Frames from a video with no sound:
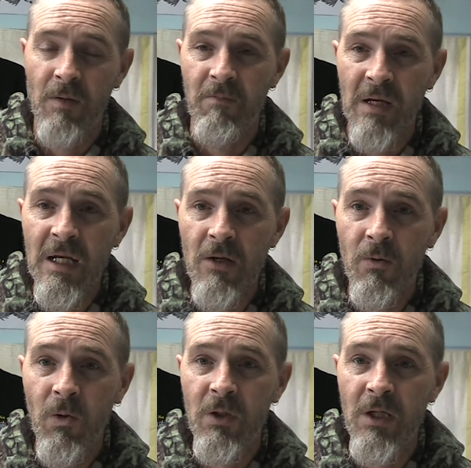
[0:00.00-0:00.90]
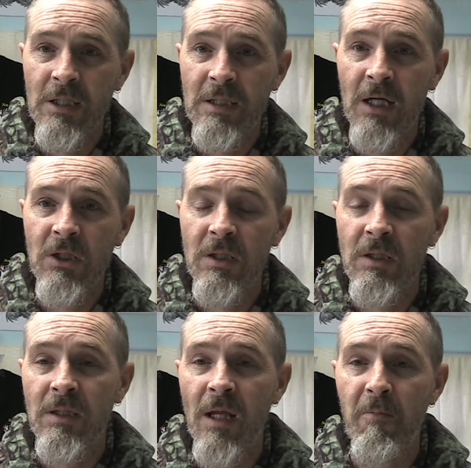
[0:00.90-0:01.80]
media organisations that